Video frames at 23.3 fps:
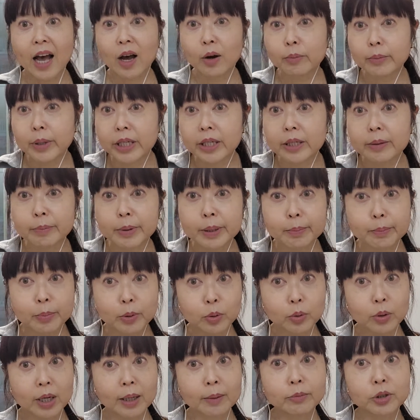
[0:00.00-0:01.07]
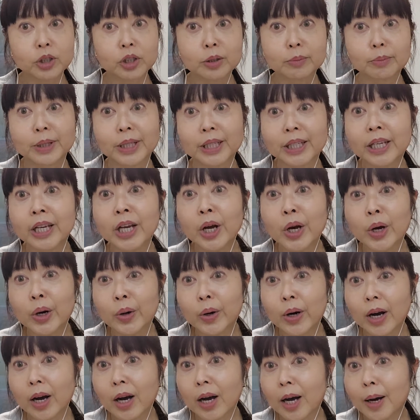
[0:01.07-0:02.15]
many people who come to me
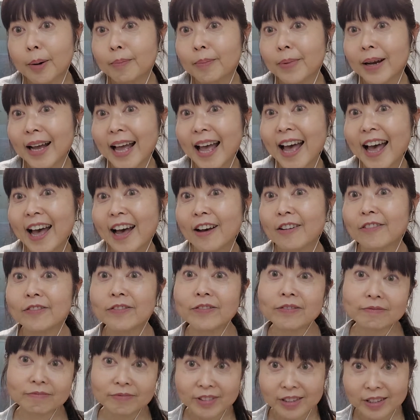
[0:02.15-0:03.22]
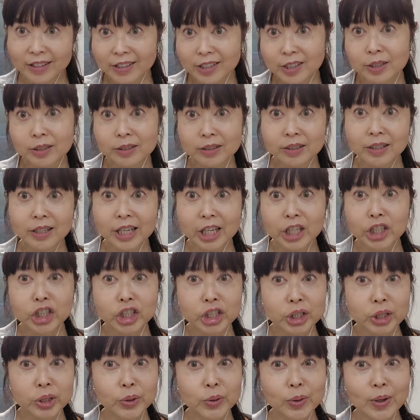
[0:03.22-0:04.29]
have this
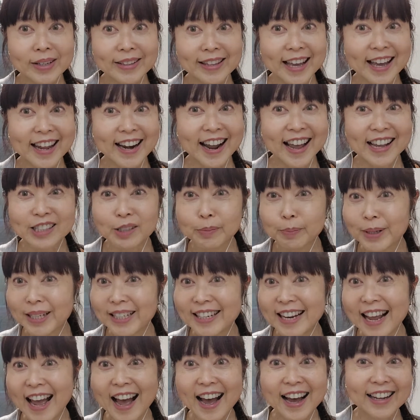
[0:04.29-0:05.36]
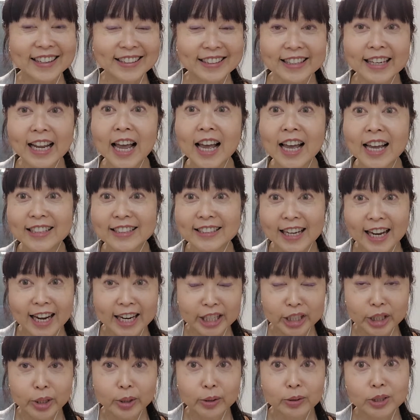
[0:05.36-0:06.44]
issue that has been
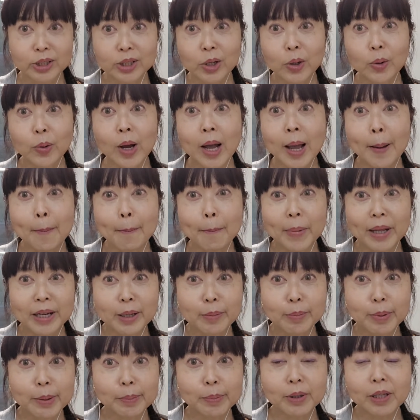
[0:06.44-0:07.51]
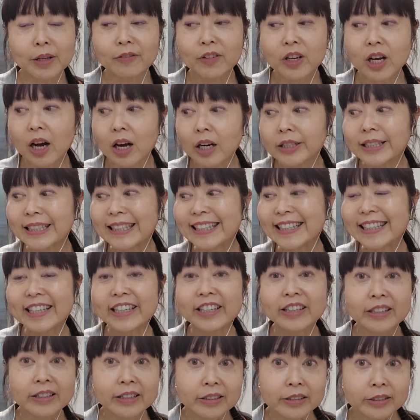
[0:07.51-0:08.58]
undiagnosed. So many people have gone
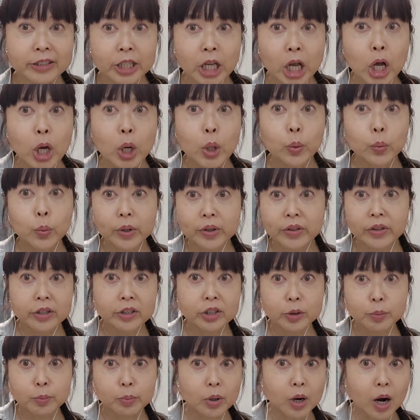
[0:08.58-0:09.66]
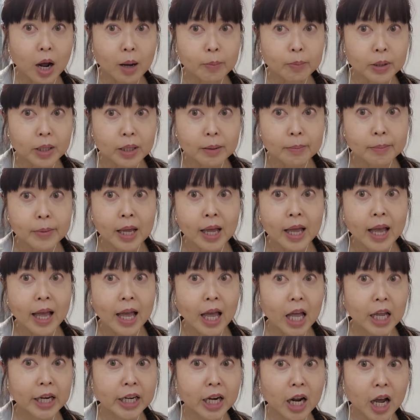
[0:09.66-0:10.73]
years with this problem
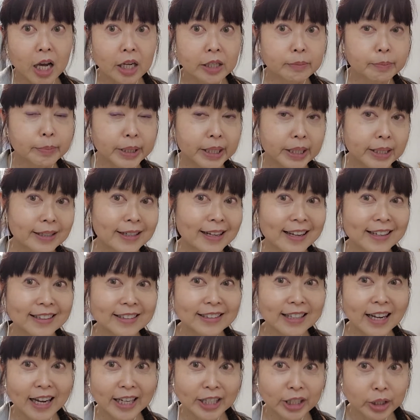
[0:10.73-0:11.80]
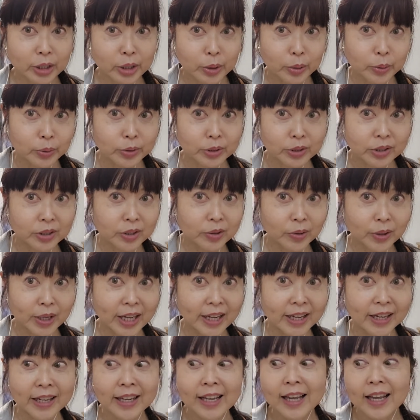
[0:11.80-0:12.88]
and not been diagnosed,
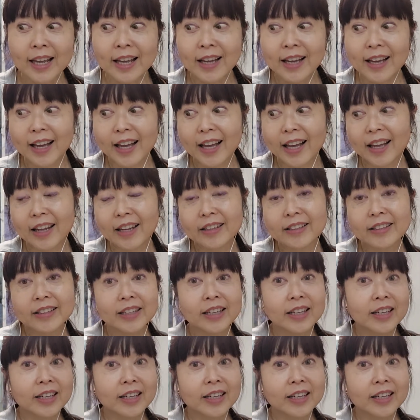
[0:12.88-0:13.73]
okay? And